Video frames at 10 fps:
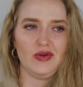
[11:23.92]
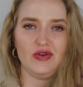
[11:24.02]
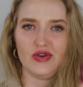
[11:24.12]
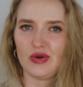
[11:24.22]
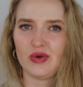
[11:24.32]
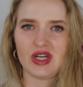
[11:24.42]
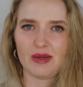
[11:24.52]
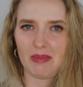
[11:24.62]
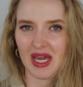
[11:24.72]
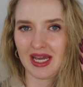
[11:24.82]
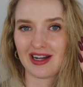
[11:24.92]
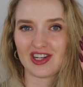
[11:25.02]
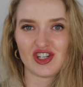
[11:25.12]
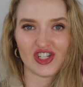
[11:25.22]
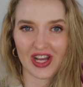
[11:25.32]
nudie
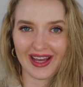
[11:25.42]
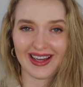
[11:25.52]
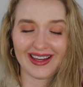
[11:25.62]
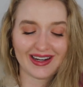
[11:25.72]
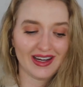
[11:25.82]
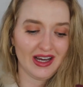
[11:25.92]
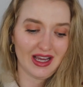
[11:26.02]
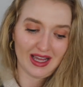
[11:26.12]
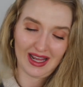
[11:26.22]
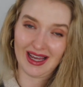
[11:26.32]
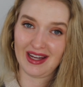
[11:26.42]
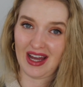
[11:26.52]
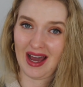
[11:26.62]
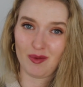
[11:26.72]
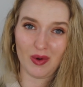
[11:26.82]
pink shade.
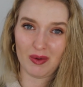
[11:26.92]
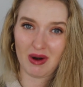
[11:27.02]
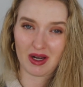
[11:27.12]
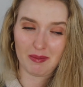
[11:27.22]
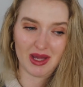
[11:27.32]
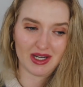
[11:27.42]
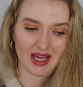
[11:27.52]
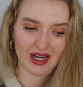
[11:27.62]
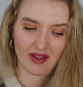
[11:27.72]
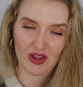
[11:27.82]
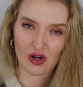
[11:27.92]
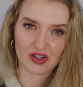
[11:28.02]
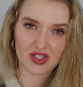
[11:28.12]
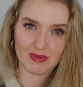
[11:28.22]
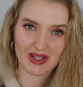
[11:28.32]
And I would recommend it. They're
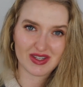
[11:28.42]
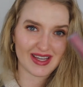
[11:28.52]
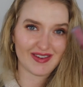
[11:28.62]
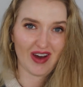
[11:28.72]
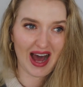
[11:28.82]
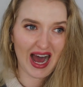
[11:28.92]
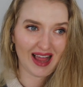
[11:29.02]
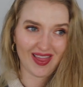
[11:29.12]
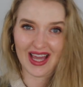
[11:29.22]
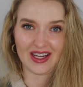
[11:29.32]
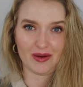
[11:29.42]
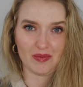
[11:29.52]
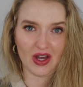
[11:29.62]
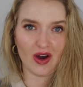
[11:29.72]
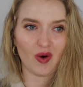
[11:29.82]
expensive. I like
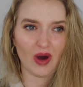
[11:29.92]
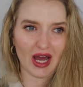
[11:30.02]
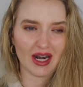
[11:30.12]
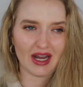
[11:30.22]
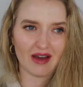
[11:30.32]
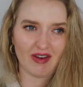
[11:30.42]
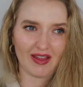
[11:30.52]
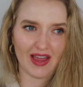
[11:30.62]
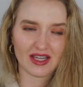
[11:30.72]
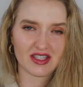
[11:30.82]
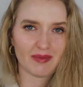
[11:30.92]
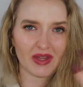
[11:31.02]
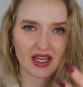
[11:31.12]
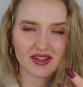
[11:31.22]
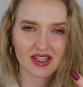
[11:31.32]
them though. And if I like
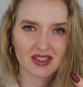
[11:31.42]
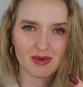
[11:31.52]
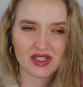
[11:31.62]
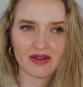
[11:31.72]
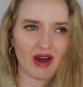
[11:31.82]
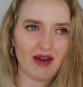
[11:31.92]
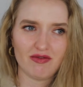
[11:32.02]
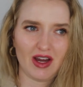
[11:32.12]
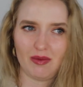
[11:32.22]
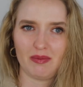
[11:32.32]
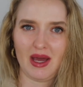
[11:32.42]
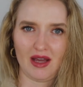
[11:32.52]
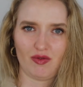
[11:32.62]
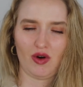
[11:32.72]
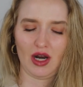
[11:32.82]
something that's expensive, I'm fine with
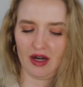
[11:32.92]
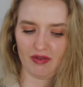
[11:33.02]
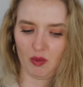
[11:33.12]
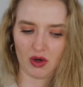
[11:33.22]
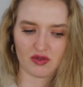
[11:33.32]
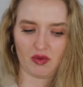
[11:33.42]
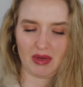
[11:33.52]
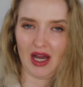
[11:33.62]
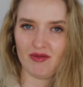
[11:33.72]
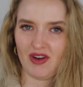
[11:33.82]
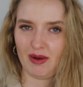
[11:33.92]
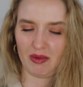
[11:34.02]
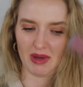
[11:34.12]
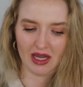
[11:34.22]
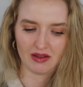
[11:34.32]
paying for it. And if it works for me, I'm fine
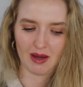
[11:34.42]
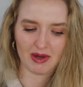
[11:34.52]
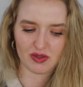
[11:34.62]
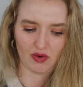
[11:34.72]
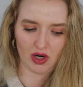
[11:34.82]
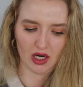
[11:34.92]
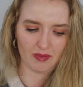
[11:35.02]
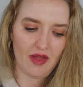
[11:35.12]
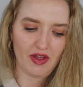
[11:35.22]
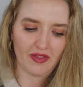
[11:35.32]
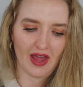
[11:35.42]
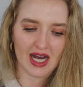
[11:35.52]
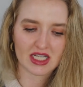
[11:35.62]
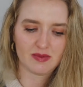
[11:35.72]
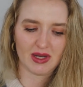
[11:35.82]
with paying that much for it. And then
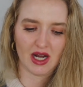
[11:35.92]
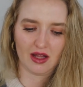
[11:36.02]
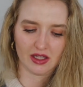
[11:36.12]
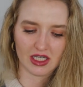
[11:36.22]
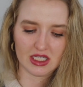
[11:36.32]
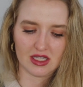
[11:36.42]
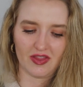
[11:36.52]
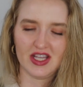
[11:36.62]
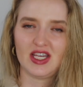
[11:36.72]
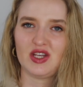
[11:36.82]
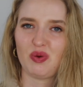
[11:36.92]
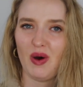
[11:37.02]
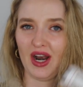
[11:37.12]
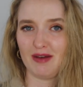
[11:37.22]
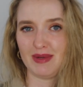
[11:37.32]
last but not least, this is
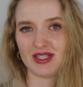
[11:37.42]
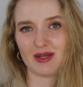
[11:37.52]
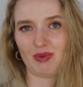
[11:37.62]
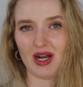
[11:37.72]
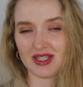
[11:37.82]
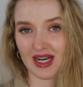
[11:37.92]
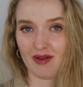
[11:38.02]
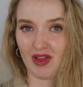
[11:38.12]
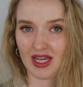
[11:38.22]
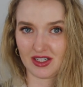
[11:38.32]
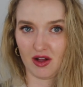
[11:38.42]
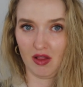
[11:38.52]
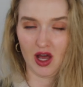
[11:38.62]
one I've been surprised that I've liked a